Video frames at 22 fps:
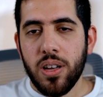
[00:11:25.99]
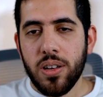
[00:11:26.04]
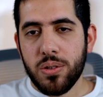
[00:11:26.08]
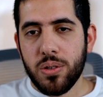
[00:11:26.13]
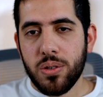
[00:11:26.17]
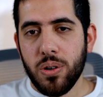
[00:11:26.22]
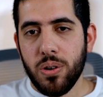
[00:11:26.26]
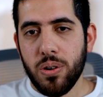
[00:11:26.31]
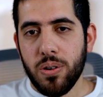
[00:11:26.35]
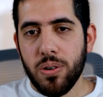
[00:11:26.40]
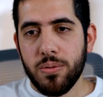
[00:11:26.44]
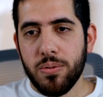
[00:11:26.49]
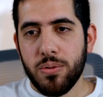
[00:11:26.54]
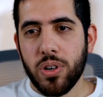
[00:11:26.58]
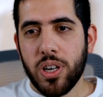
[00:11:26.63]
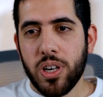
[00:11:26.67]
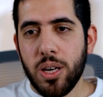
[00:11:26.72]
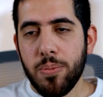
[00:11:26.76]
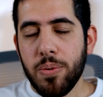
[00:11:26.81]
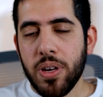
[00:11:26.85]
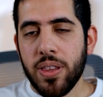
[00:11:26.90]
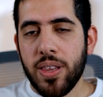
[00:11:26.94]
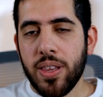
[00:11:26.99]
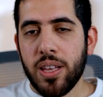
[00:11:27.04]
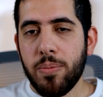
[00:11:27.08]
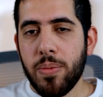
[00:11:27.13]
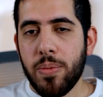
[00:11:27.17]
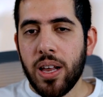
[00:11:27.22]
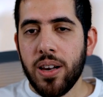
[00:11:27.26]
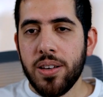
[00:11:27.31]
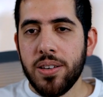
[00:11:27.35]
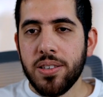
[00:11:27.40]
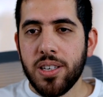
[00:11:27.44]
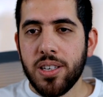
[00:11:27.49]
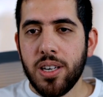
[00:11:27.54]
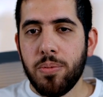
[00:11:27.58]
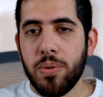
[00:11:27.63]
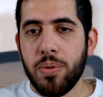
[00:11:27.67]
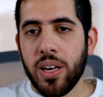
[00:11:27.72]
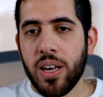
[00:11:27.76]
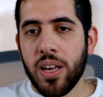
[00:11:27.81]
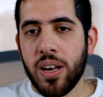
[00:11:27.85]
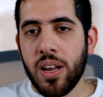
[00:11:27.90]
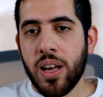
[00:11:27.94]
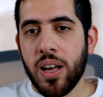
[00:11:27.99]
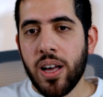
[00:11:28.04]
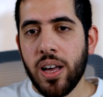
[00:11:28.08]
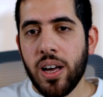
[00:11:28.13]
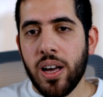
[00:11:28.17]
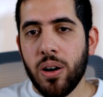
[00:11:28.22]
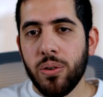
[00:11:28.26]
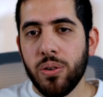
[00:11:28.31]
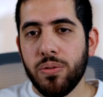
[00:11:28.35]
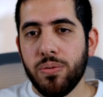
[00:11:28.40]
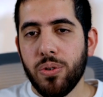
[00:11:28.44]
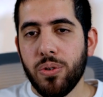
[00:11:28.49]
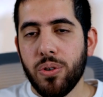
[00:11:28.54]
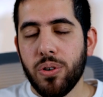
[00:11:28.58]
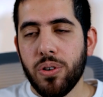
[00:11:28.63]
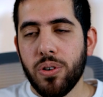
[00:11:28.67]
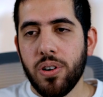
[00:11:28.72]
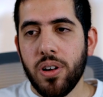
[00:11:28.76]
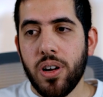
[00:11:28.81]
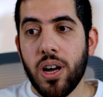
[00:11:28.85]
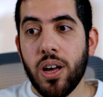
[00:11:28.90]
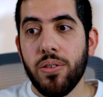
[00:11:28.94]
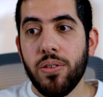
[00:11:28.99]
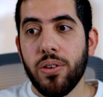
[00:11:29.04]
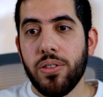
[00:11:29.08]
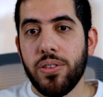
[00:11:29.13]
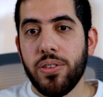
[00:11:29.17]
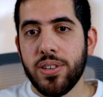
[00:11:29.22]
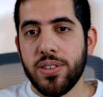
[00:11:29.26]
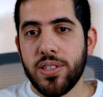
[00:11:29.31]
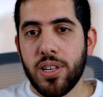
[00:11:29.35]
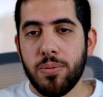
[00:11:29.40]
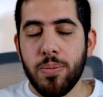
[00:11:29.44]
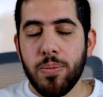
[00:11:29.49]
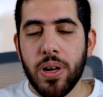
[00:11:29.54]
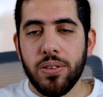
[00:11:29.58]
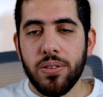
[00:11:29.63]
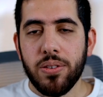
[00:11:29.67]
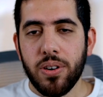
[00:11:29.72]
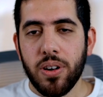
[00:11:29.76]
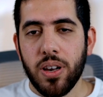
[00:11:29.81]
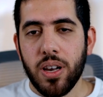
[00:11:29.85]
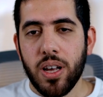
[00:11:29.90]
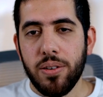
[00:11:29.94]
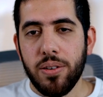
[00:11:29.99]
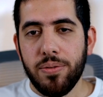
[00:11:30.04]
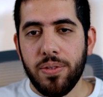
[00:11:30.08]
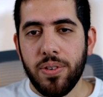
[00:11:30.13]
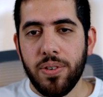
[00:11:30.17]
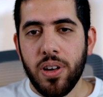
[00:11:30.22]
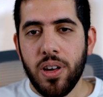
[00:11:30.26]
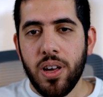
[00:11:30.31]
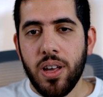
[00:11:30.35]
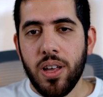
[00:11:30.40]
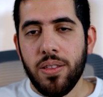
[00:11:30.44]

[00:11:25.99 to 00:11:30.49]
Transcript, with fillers: So, so keeping that balance, keeping an eye out for other things that matter in life,